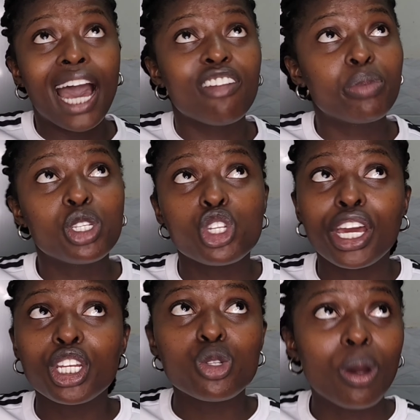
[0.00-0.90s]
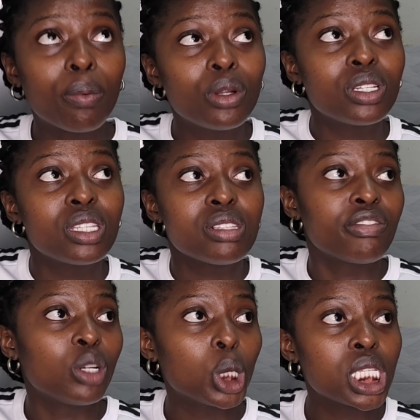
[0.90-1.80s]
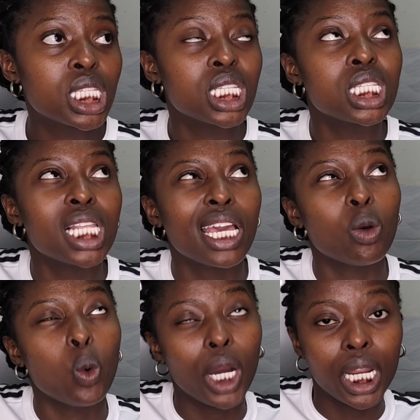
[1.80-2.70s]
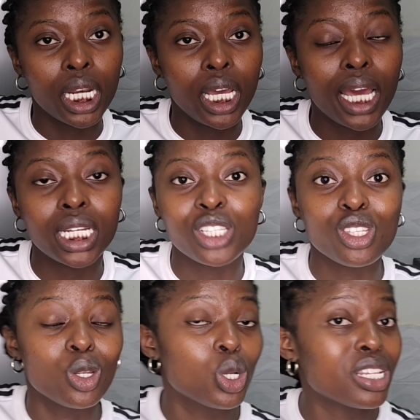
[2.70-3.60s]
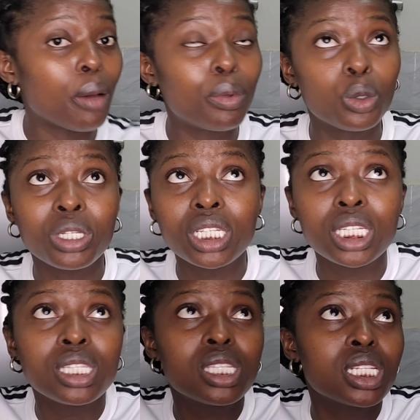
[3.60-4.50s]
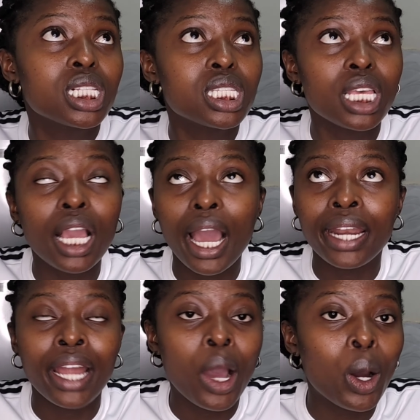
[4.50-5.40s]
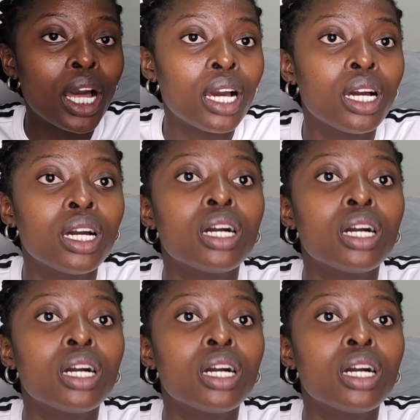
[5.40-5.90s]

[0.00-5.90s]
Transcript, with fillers: I've been trying to upload this vlog since like 1 and it's not uploading. It's still saying an hour